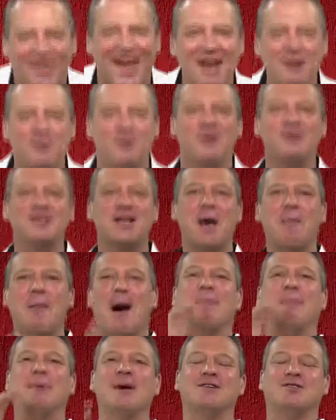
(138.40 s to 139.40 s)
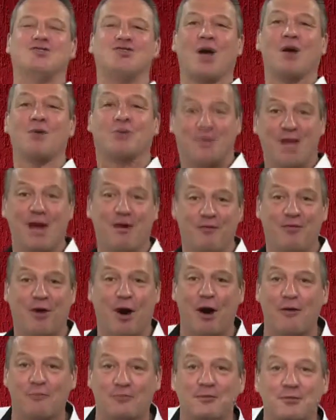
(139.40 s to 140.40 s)
That was my best joke so
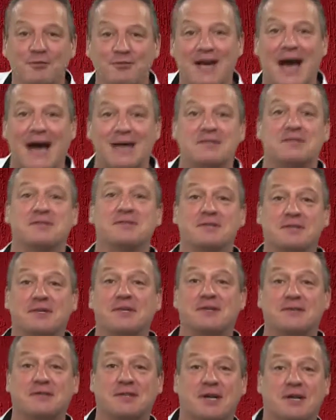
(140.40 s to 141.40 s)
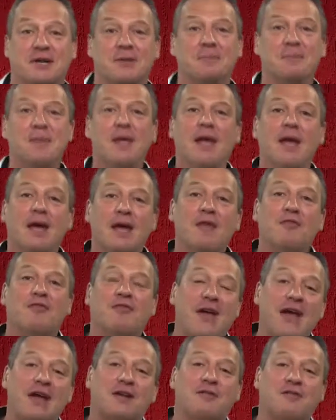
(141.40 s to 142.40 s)
far of 2016. In
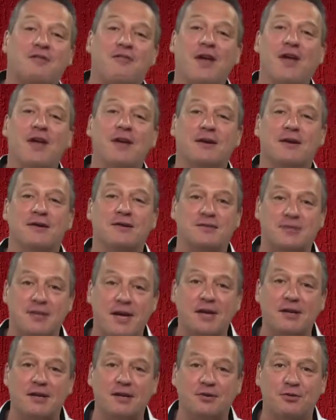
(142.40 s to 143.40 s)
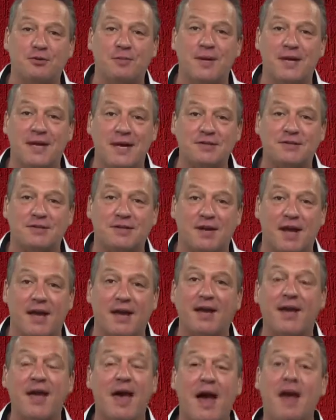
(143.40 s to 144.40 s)
fact, a friend sent it to me
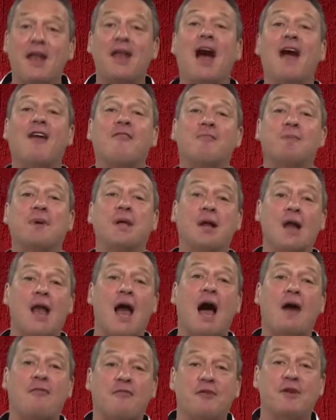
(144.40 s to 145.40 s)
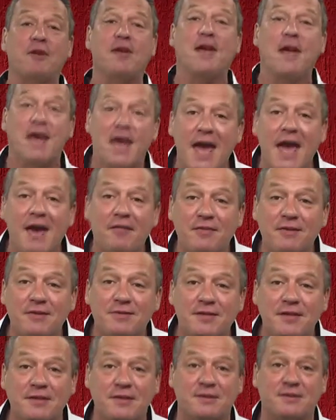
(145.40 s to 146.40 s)
yesterday, and I've been laughing ever
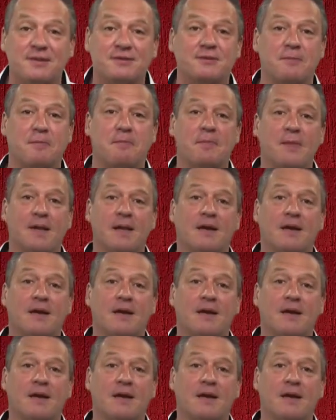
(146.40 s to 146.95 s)
since.